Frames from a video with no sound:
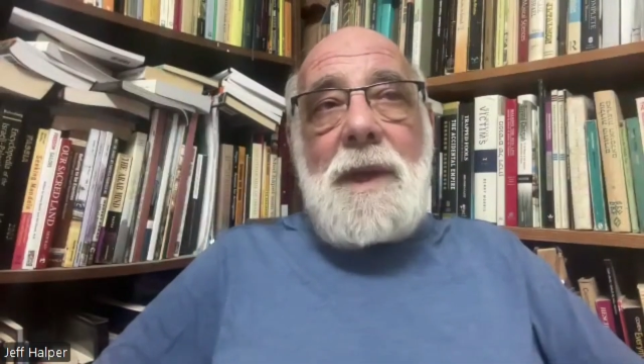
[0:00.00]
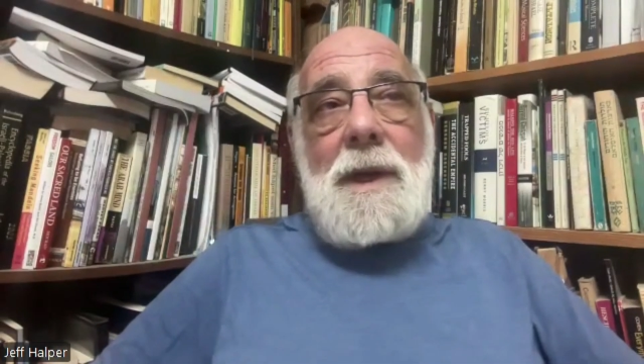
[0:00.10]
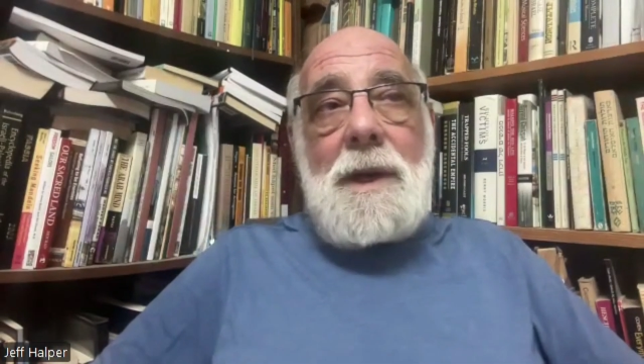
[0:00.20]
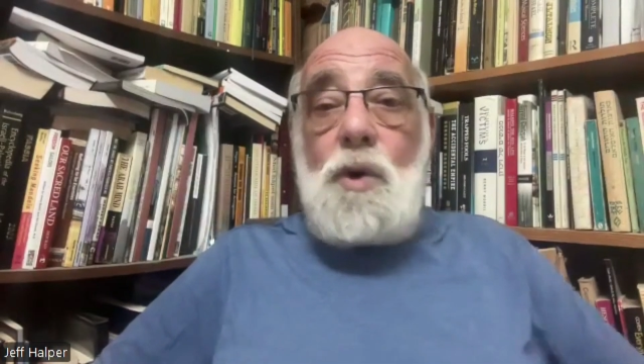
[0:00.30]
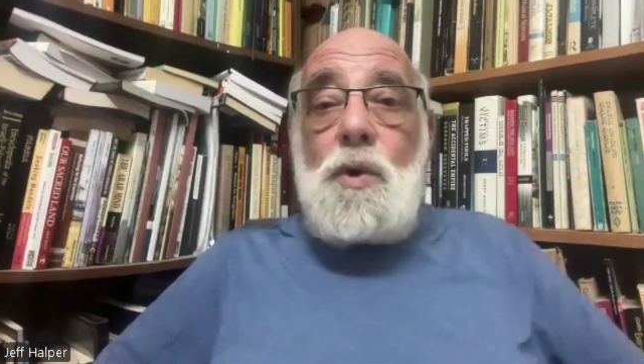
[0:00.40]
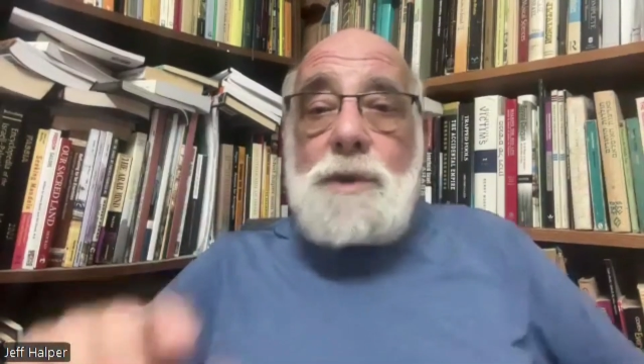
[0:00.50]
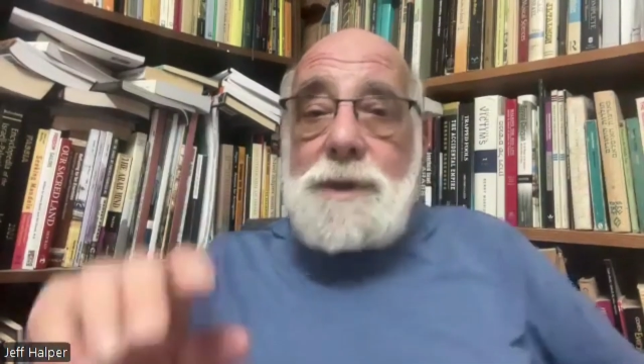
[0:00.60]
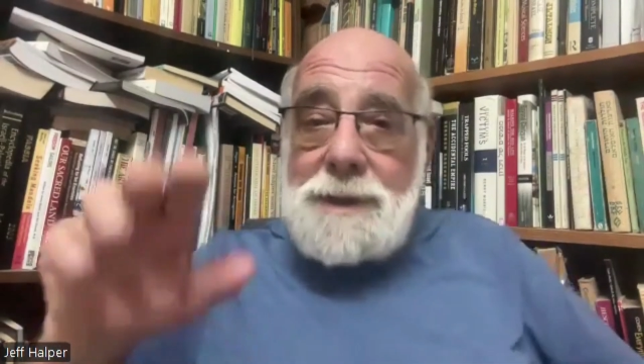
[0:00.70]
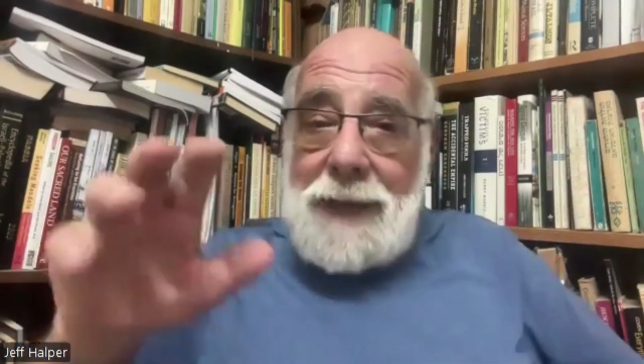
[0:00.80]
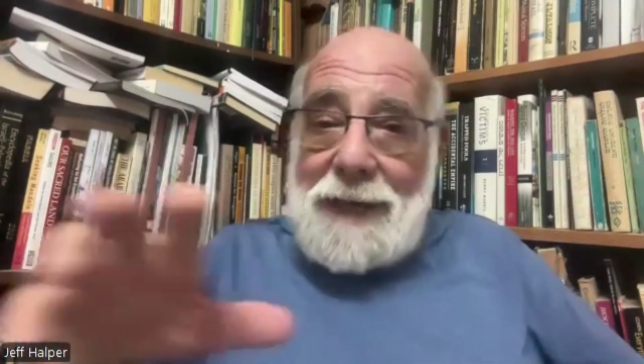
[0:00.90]
whose
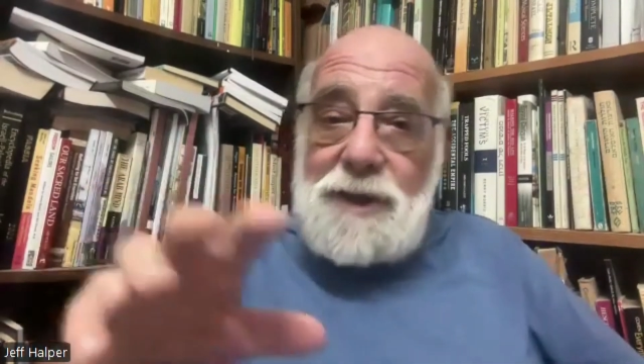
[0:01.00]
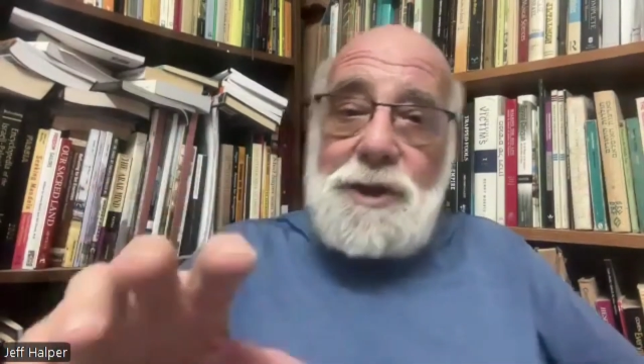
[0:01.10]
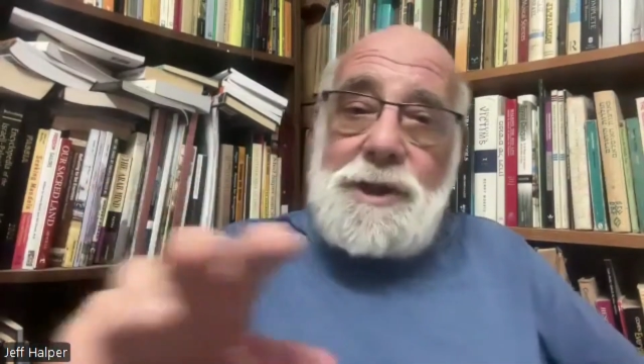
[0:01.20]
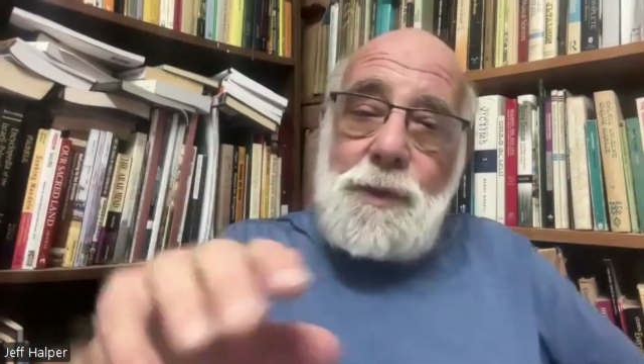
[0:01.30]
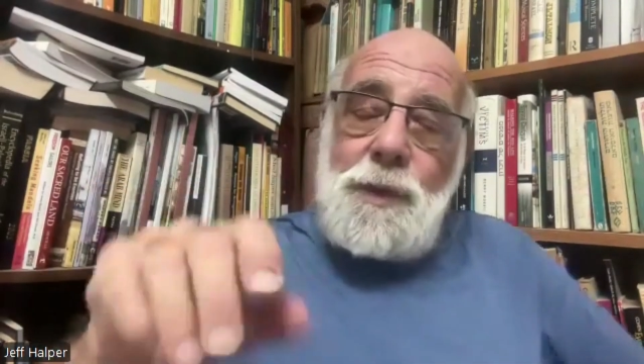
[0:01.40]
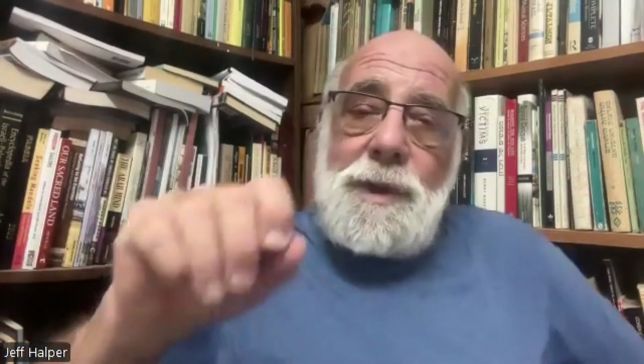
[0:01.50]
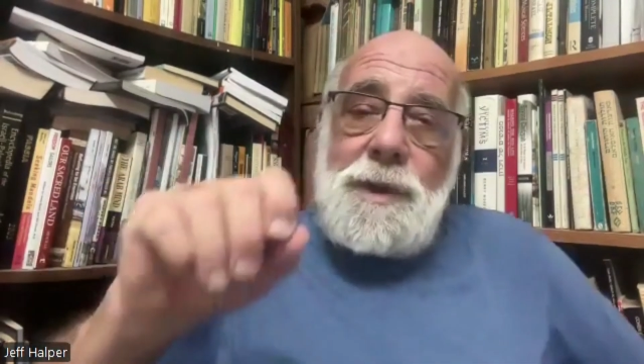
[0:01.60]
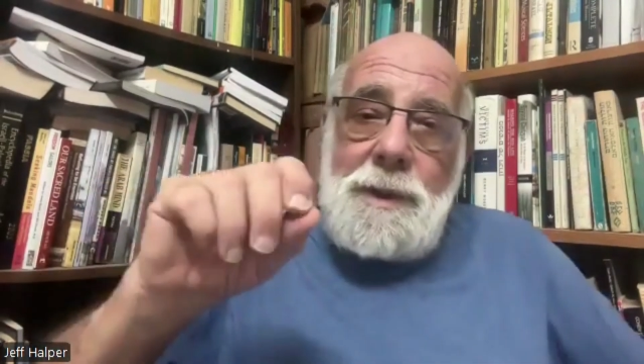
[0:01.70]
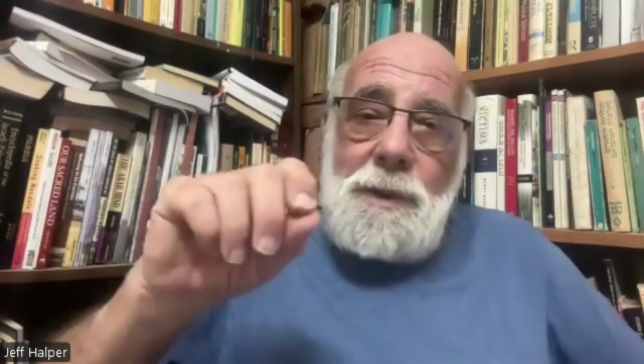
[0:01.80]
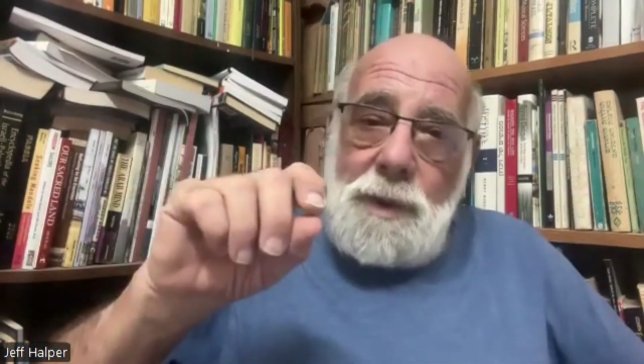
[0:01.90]
sanctions
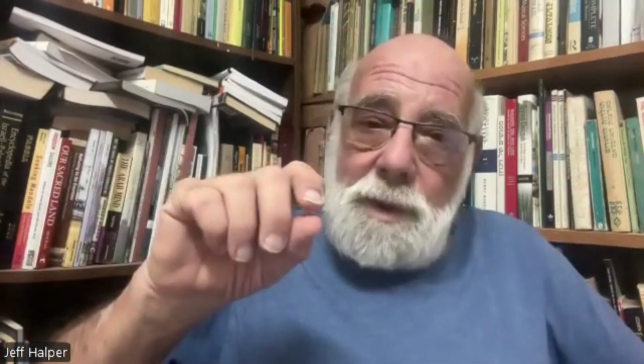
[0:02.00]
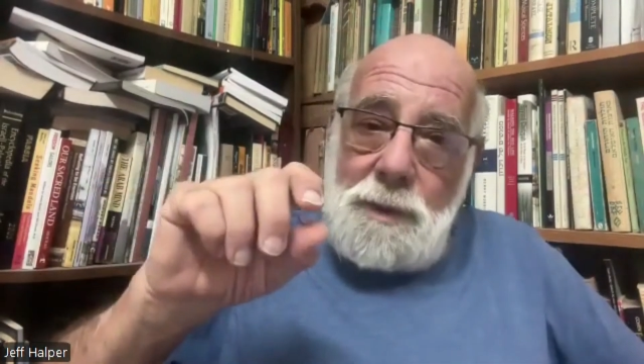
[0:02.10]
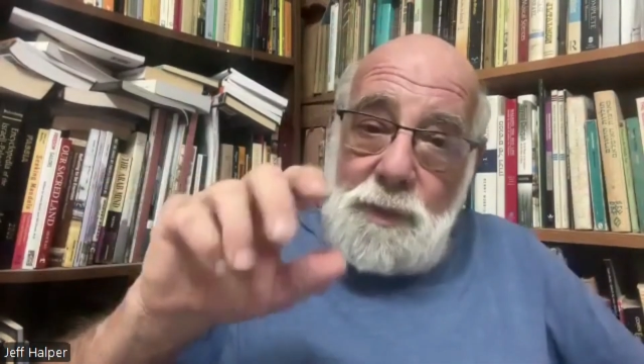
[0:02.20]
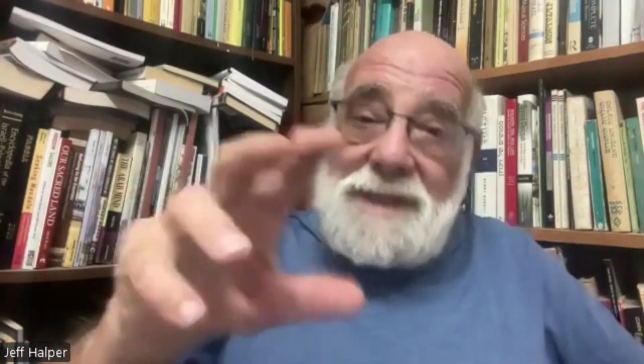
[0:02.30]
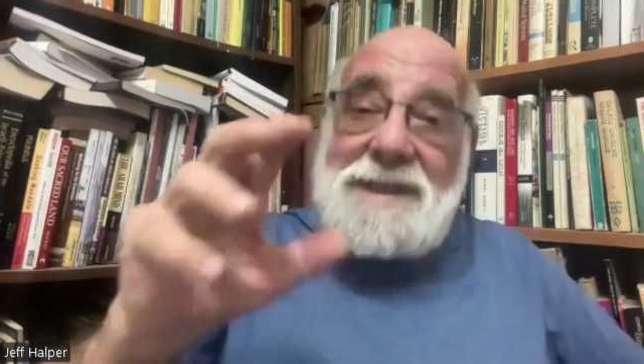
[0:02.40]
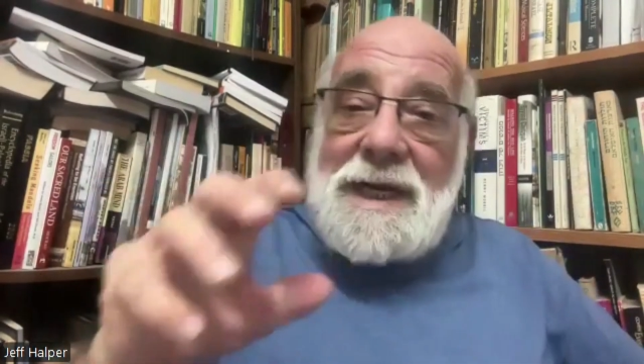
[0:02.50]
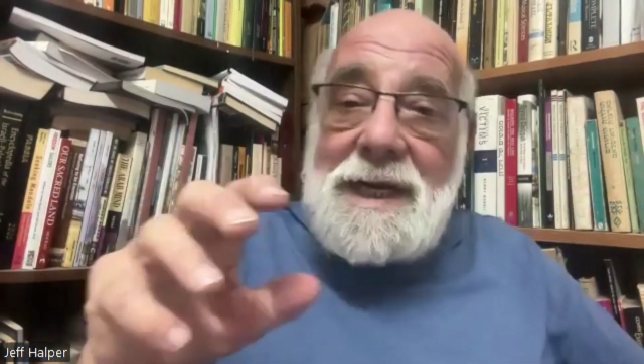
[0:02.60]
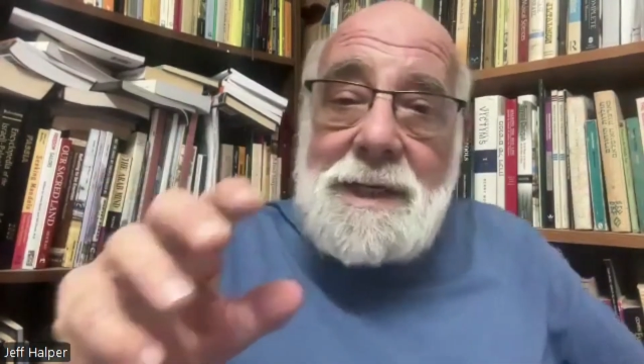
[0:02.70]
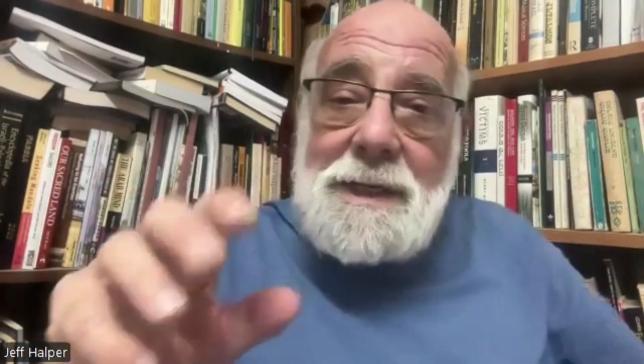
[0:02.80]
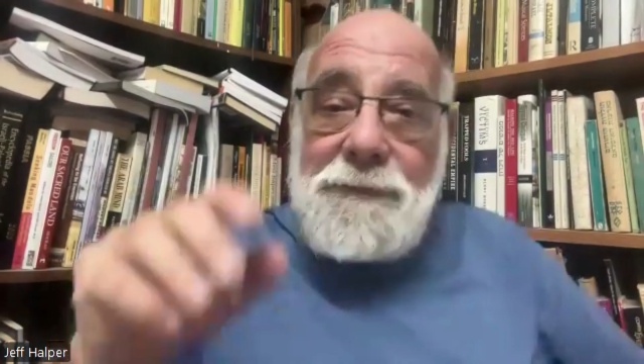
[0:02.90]
were rescinded